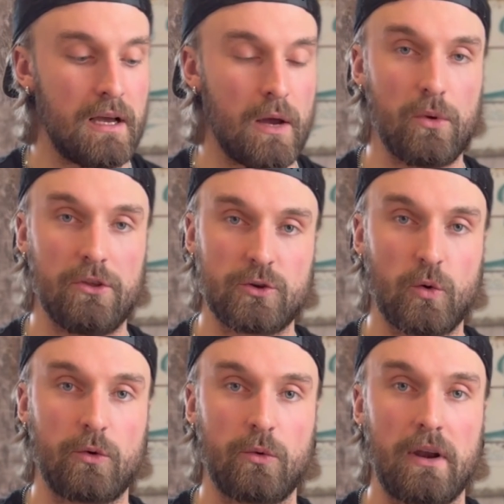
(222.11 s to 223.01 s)
And with a
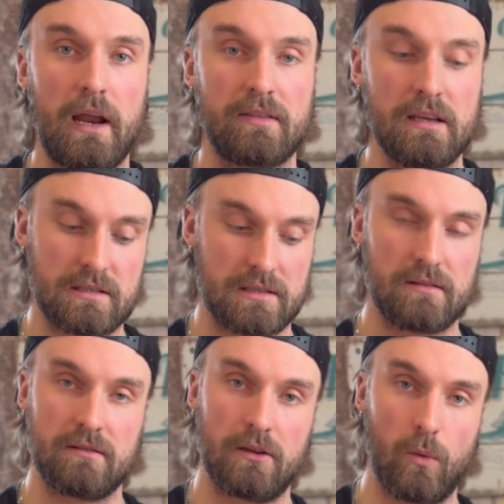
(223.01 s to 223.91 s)
short rod like
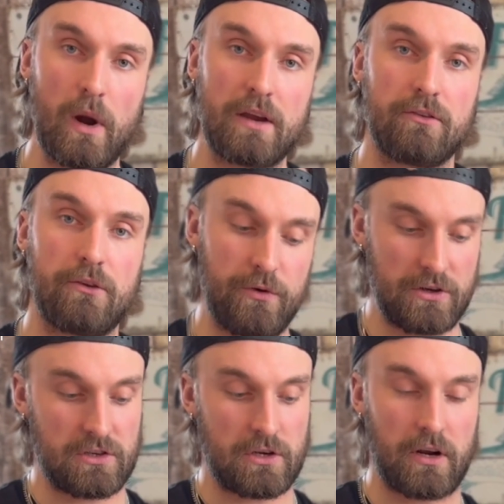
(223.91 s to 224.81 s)
this, the weight of the
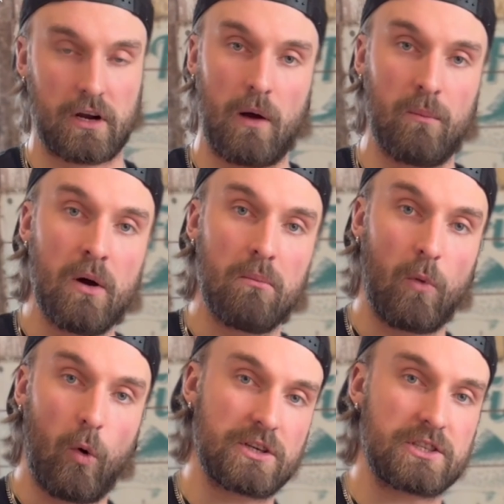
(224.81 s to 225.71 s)
fish is gonna come
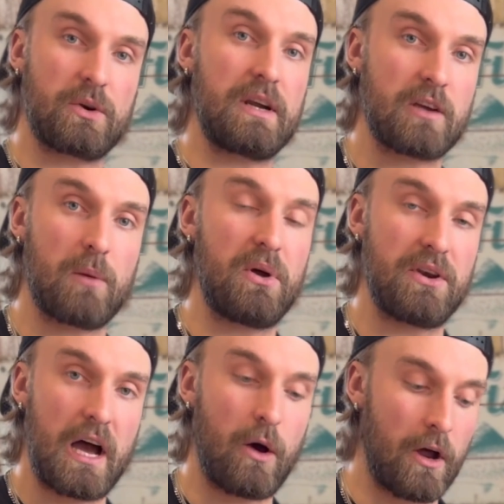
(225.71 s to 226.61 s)
more straight up and
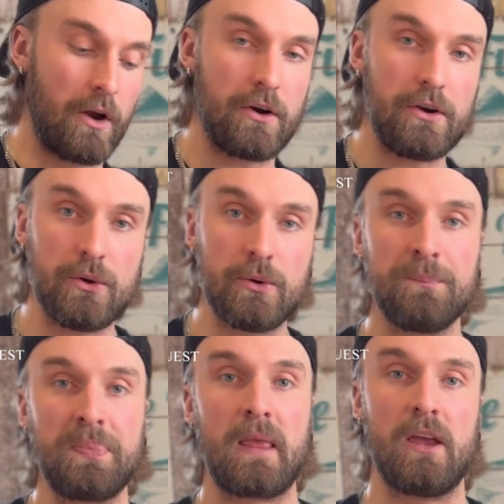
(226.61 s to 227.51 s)
down under
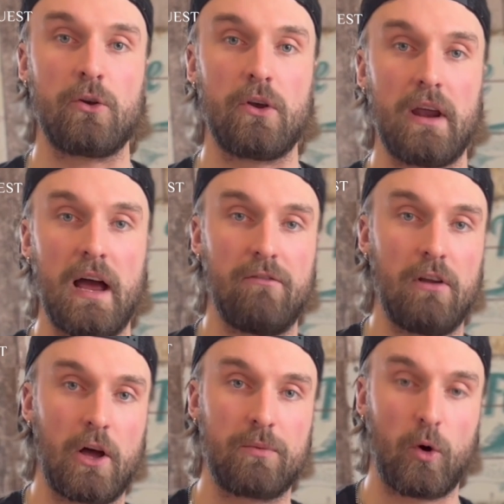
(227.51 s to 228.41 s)
you, and you're gonna have a
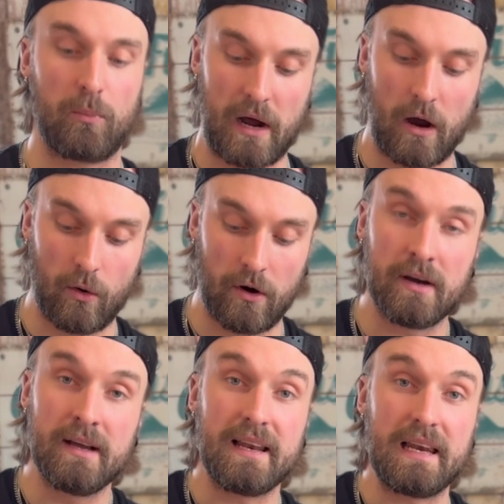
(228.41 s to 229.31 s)
lot more
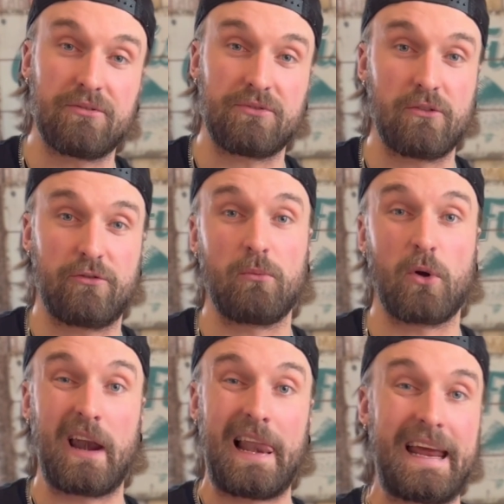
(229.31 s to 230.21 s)
power lifting from
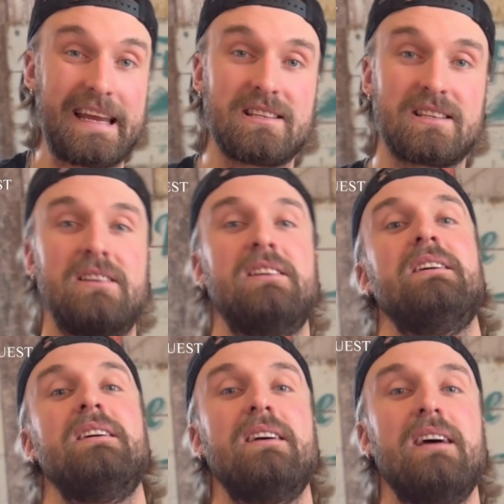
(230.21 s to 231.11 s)
your legs
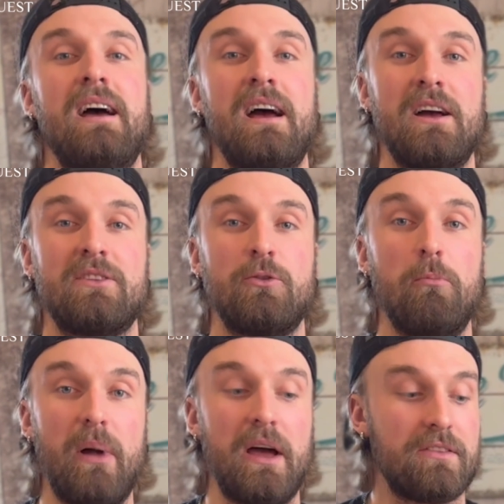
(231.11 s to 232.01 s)
to
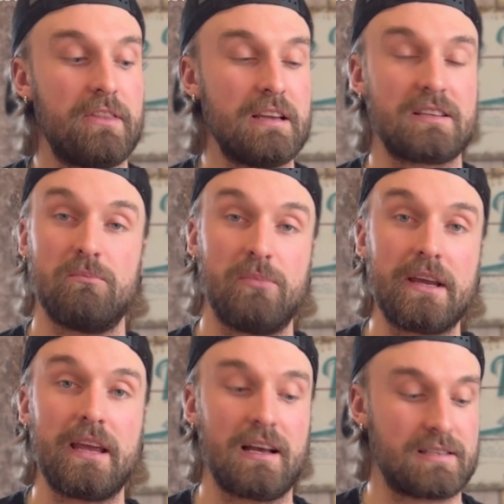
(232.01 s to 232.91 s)
bend these big ass